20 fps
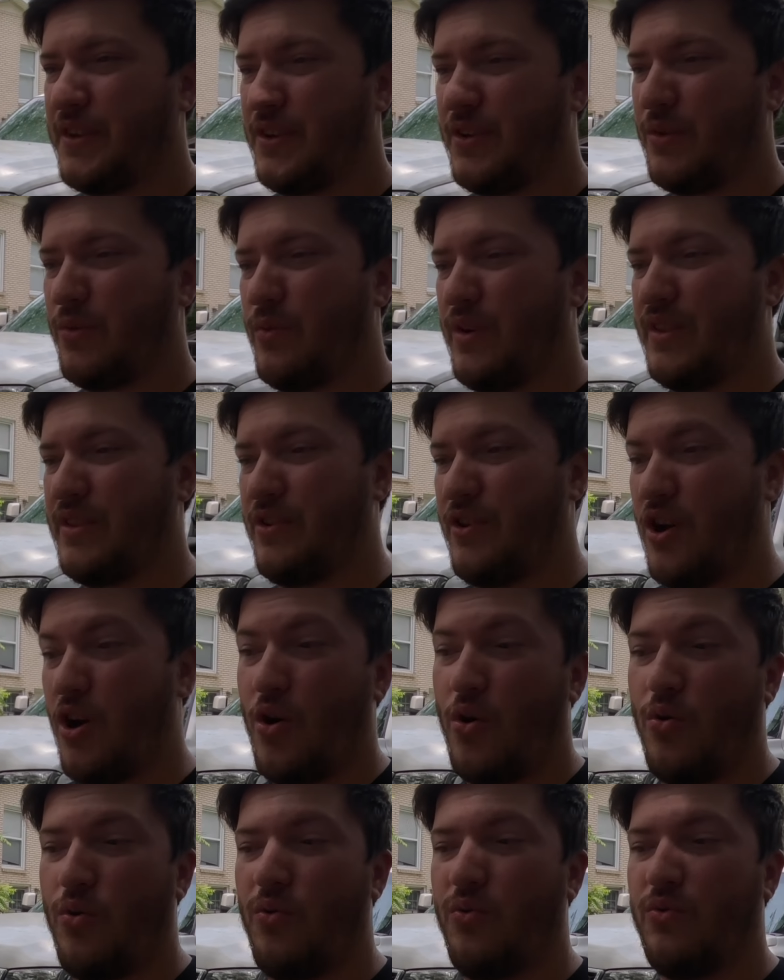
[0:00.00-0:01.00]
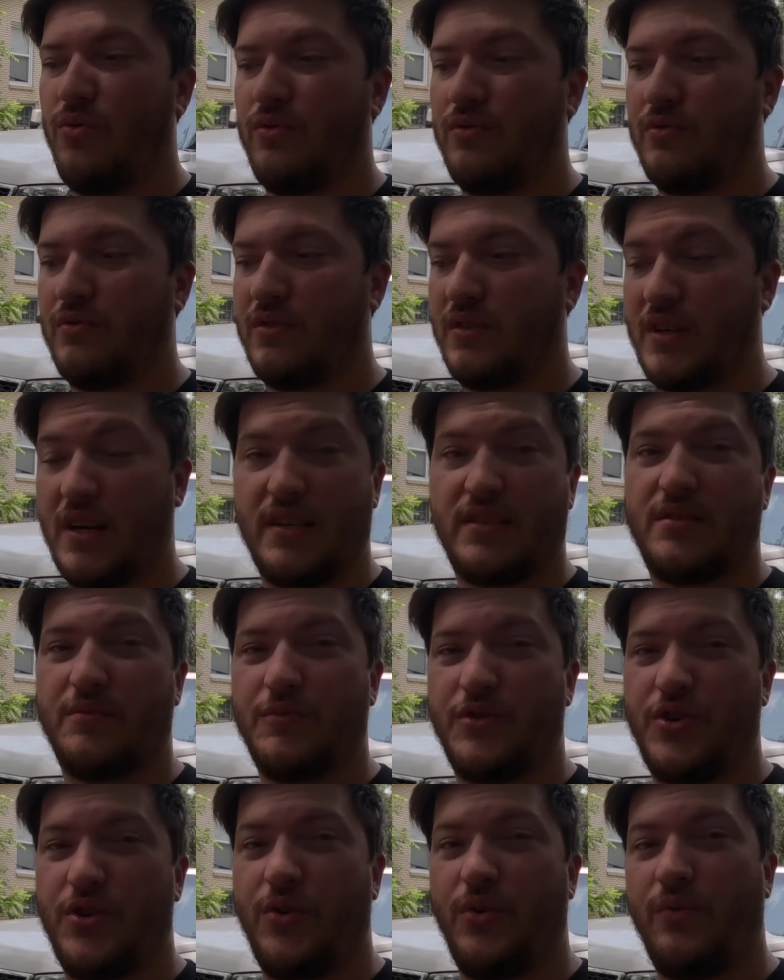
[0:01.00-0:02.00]
with no custom
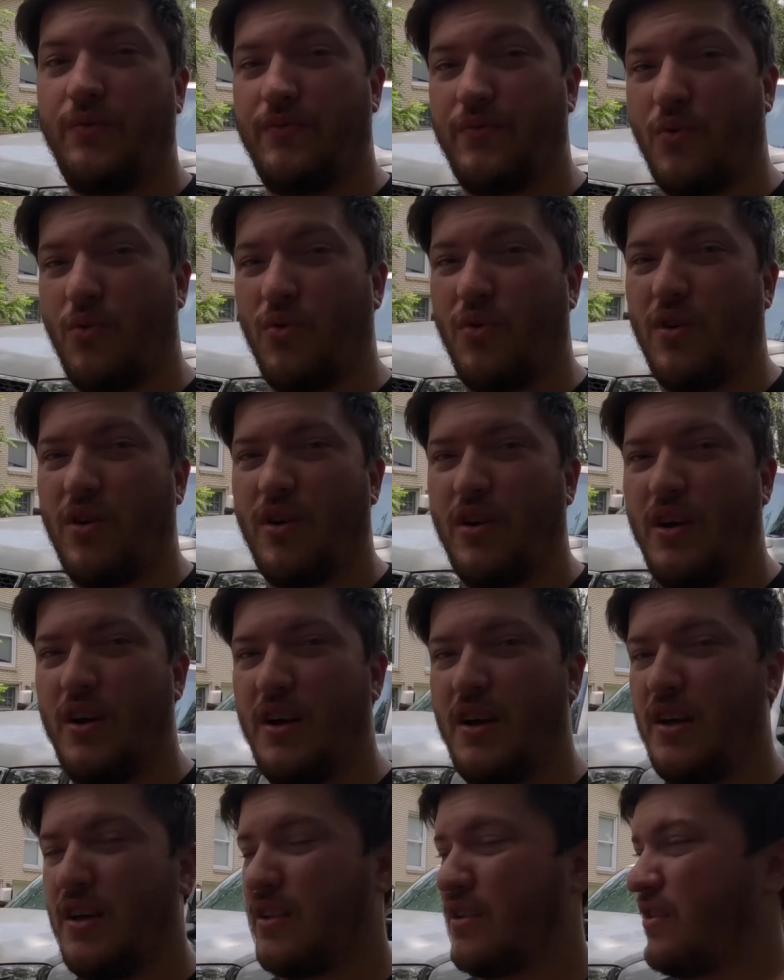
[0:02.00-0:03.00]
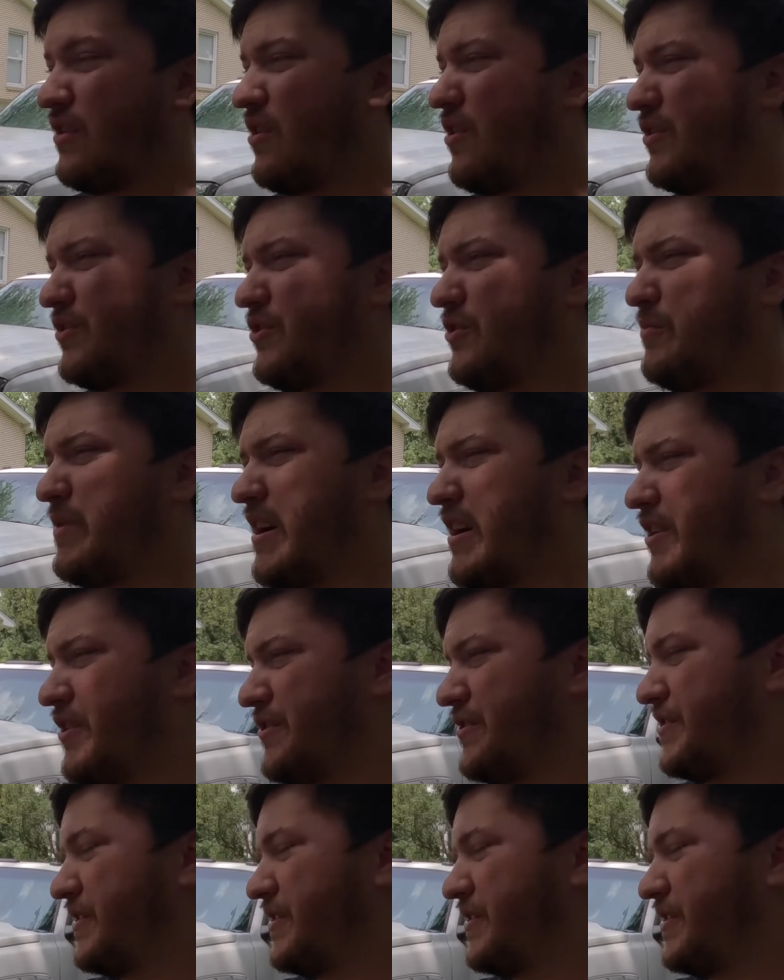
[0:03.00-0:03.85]
tune for the long tube headers.